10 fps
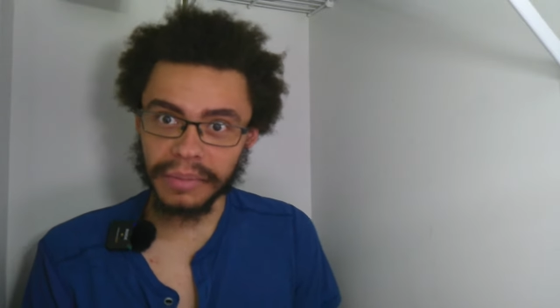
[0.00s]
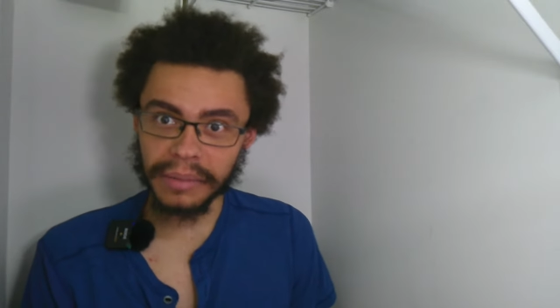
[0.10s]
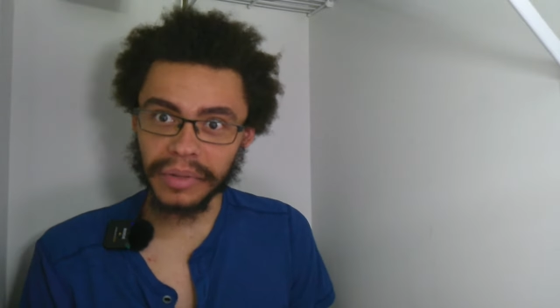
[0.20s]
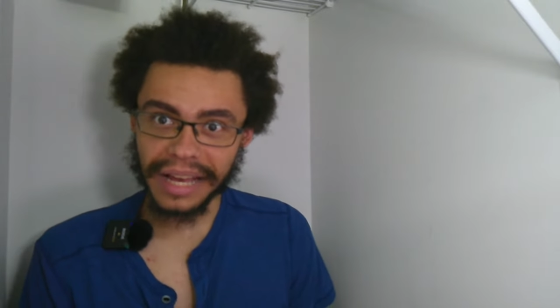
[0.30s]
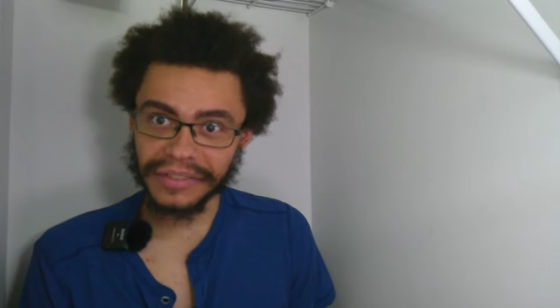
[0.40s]

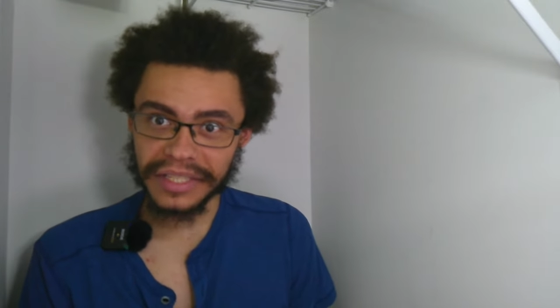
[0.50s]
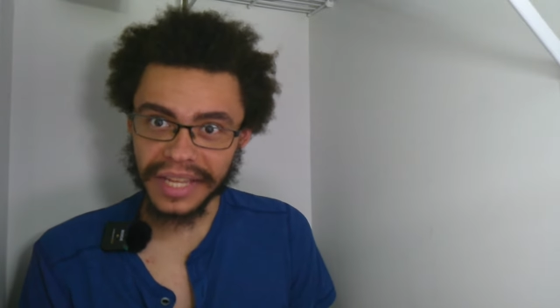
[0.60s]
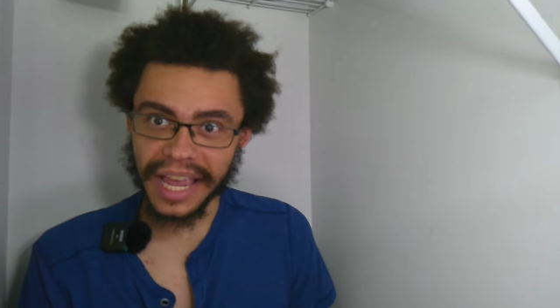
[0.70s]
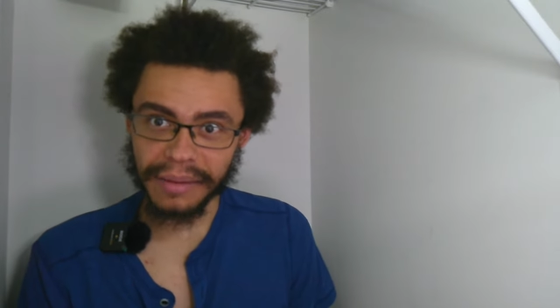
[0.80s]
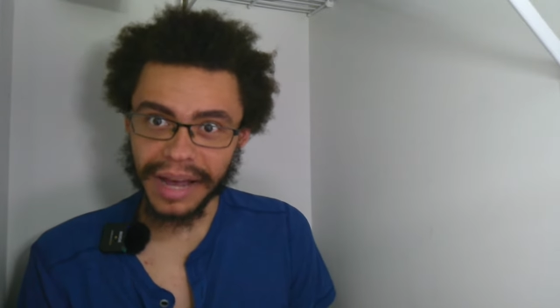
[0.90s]
people have to
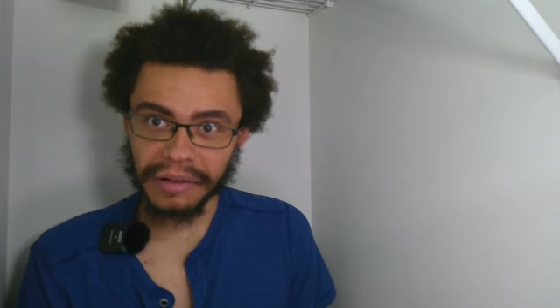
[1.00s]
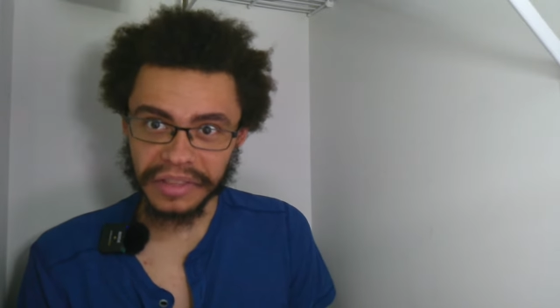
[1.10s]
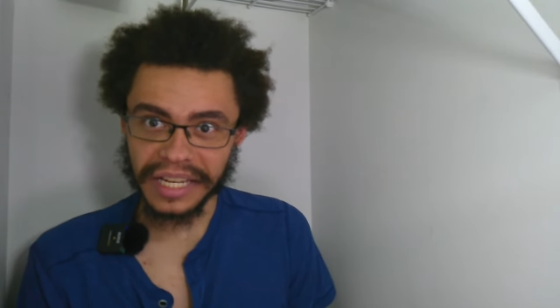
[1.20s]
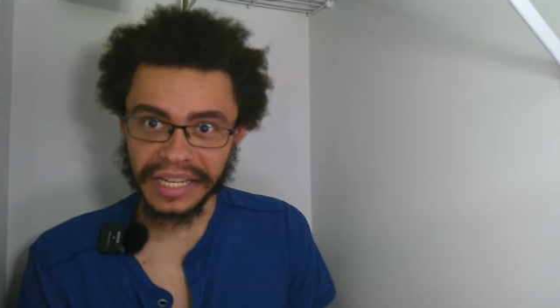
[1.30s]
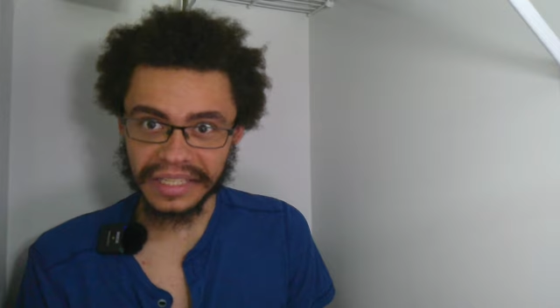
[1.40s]
say about
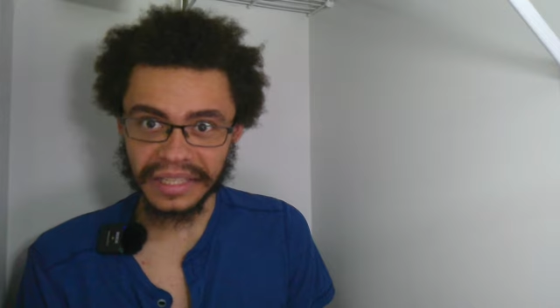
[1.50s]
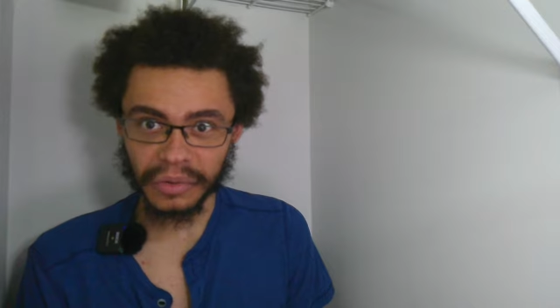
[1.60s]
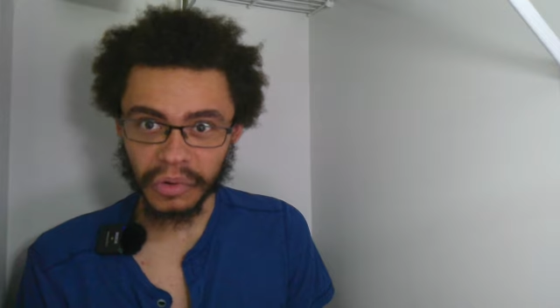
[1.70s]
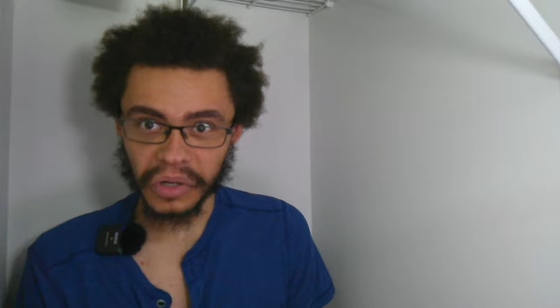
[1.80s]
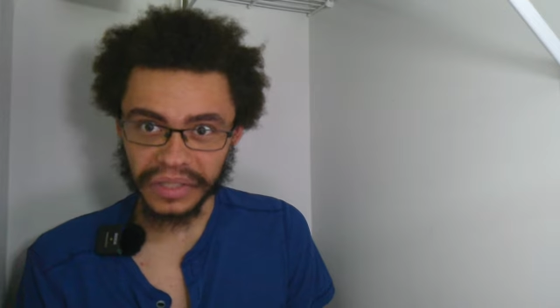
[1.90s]
things in the
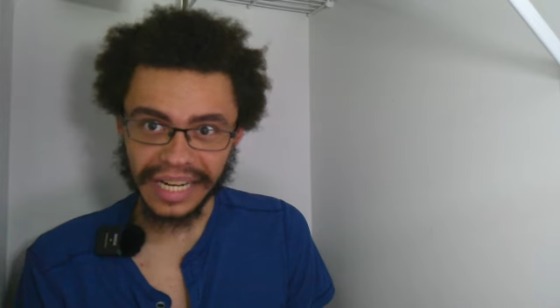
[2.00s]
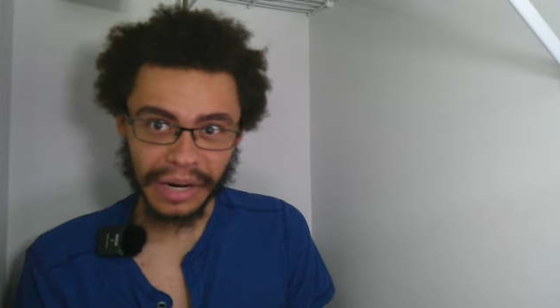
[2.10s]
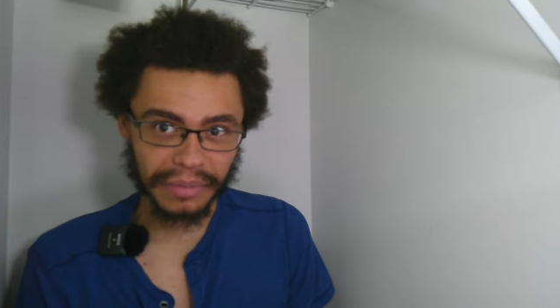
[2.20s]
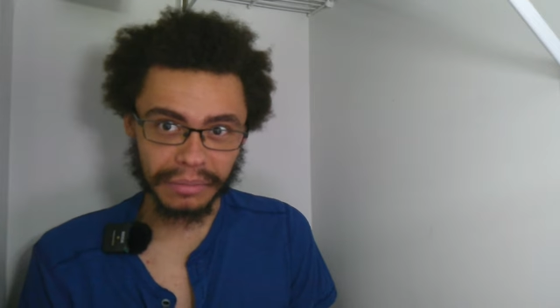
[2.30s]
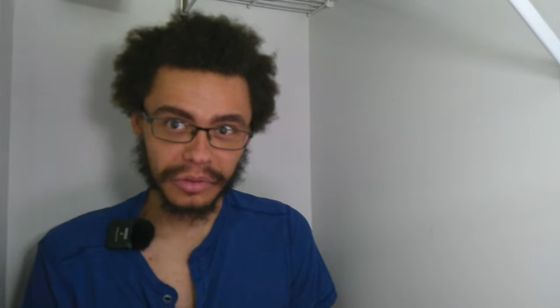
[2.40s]
world and how
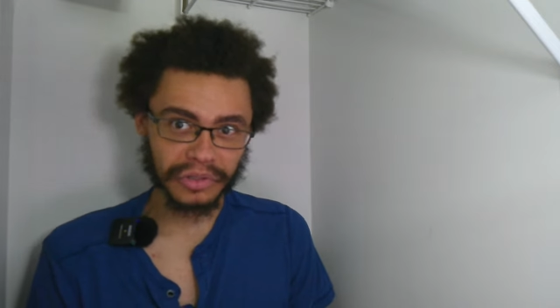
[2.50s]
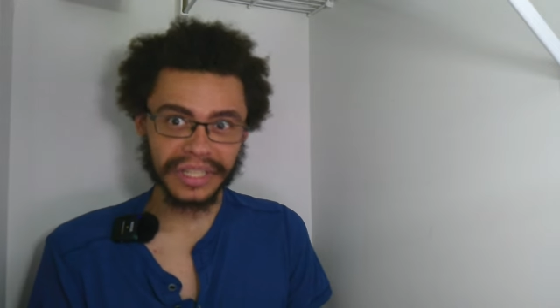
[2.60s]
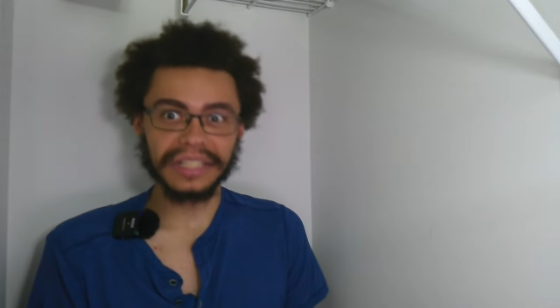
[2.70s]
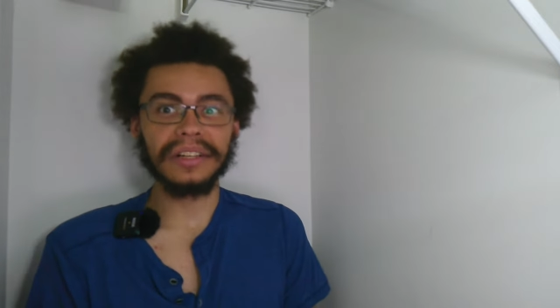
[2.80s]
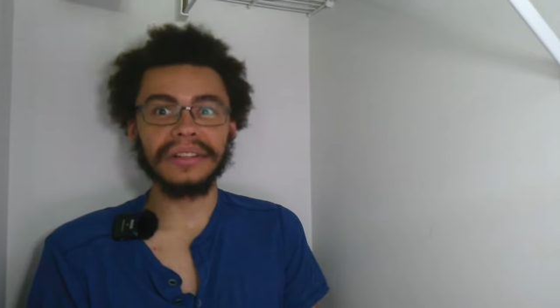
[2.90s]
people treat
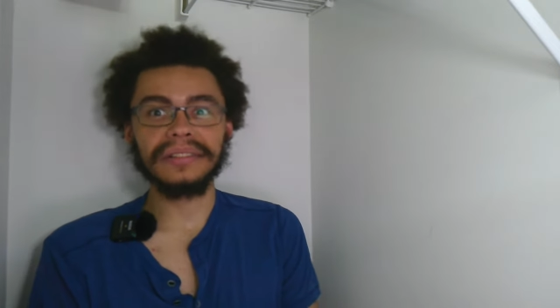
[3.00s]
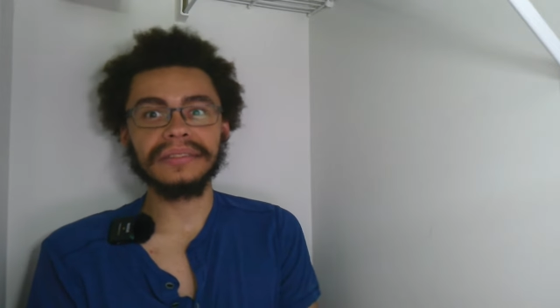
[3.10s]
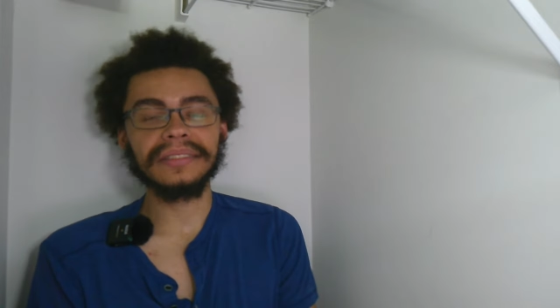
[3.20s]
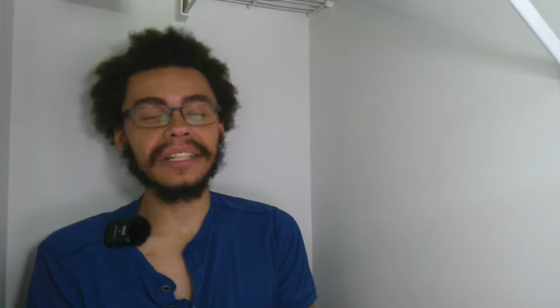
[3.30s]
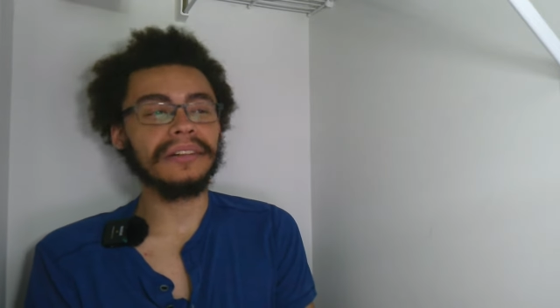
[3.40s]
each other.
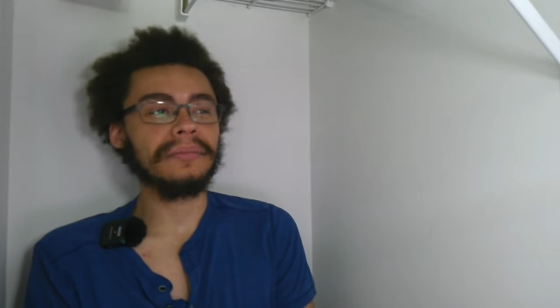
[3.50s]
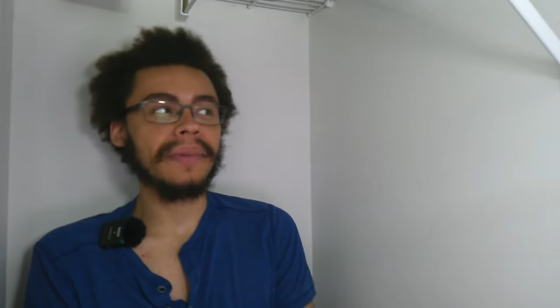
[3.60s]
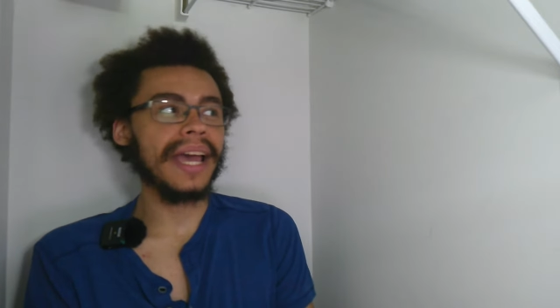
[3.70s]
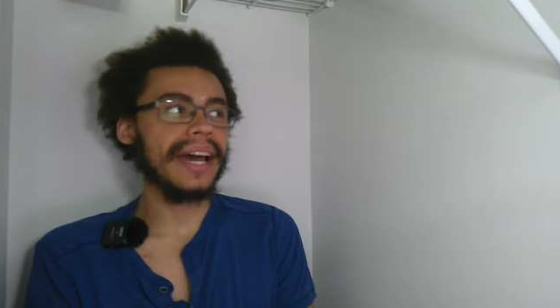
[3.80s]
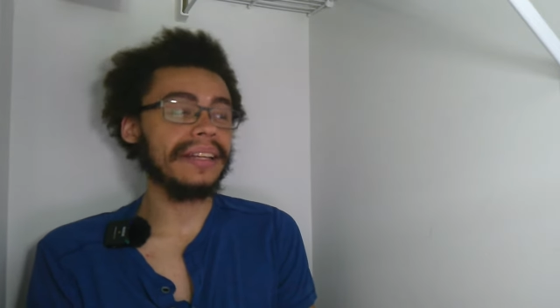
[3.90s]
Oh
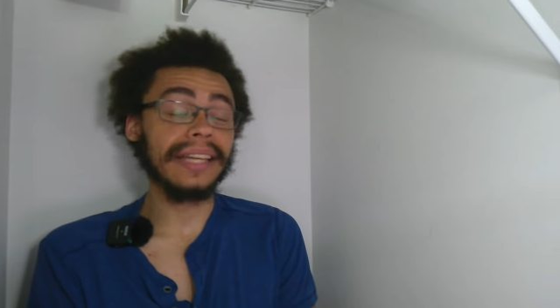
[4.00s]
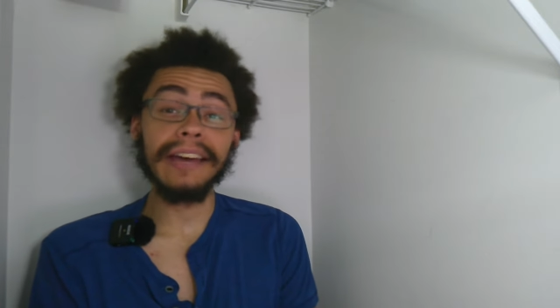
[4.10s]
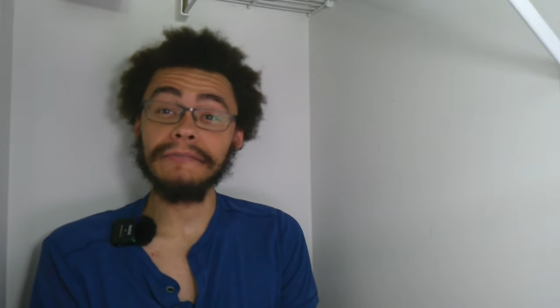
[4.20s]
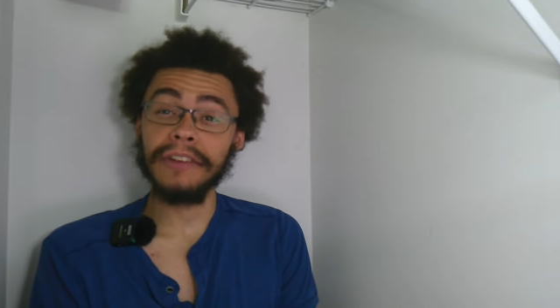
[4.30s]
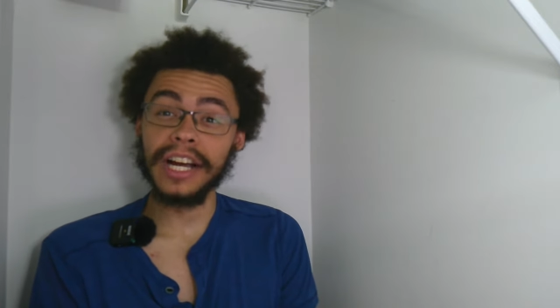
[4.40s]
man,
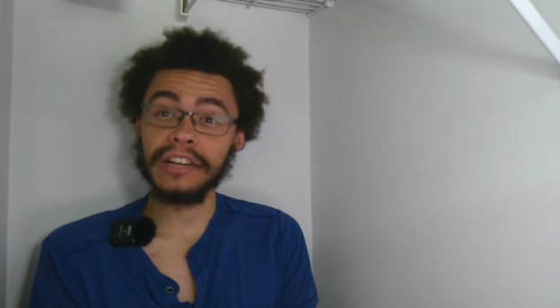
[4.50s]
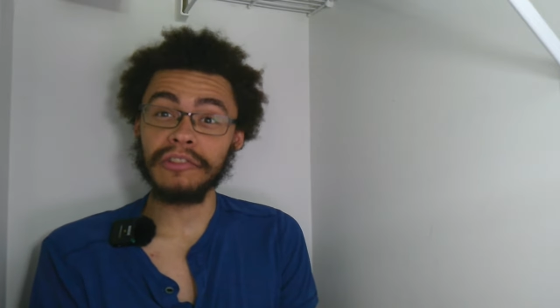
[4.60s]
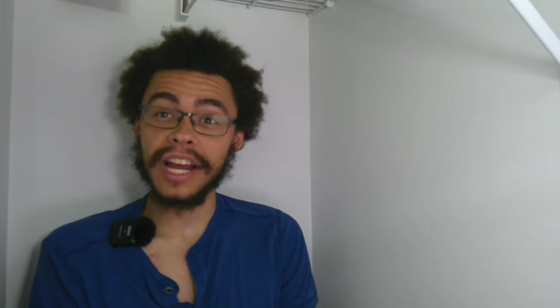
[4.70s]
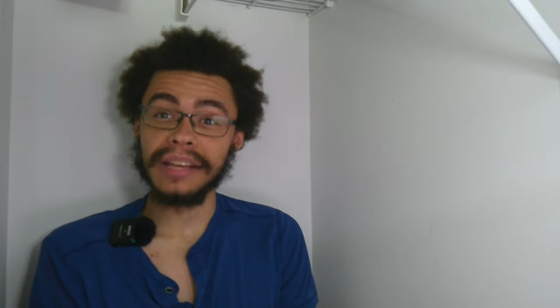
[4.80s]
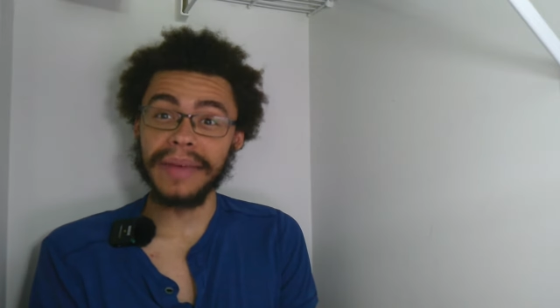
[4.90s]
get fucking
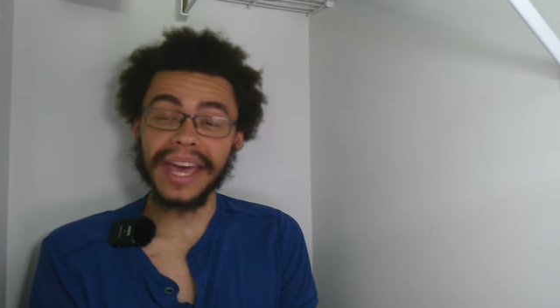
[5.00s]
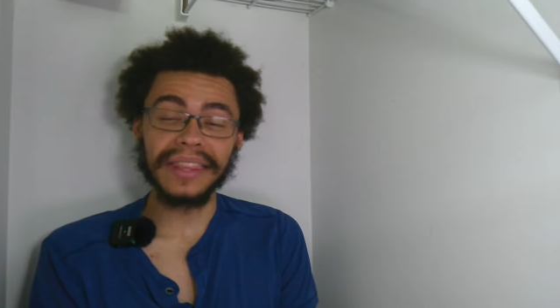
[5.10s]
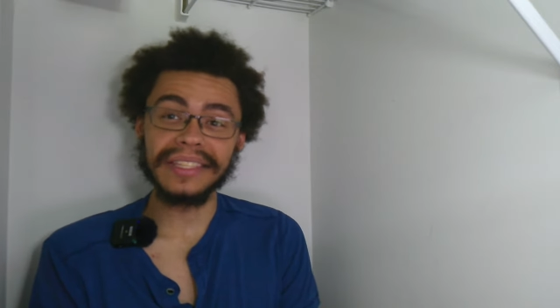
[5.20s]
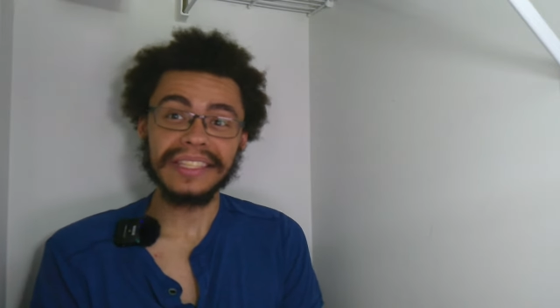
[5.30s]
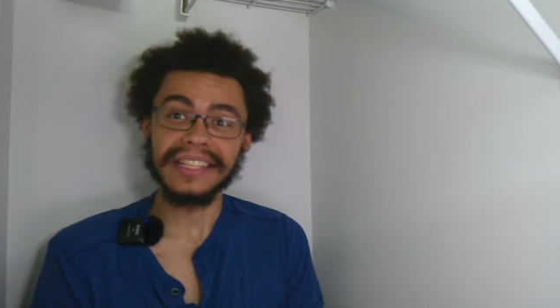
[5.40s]
ready, man.
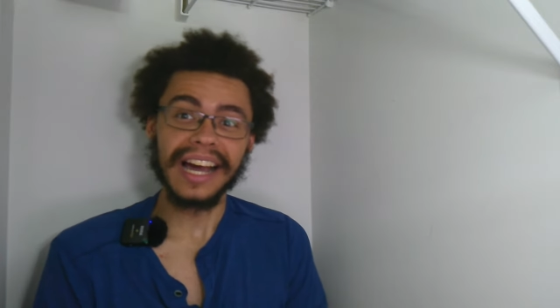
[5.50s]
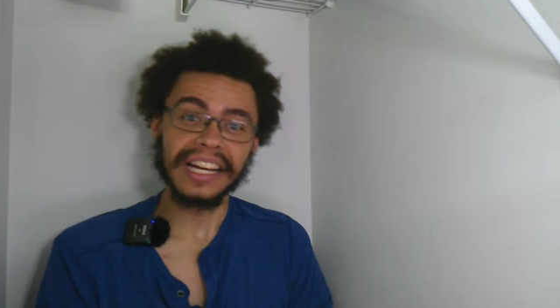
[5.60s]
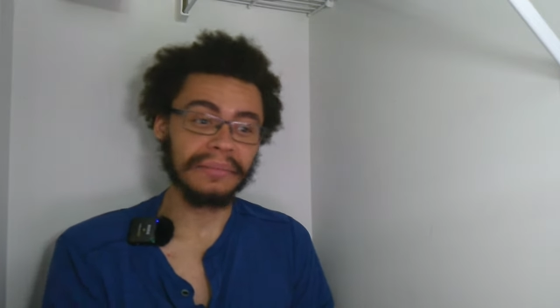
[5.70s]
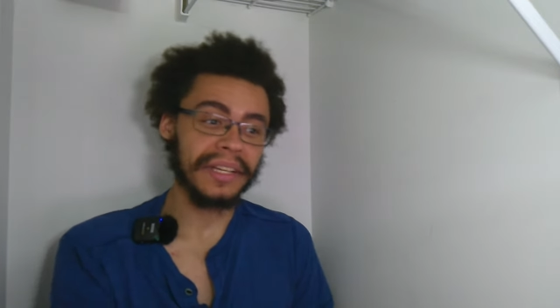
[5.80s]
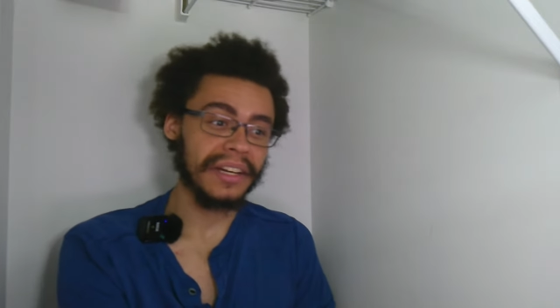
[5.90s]
This is not gonna be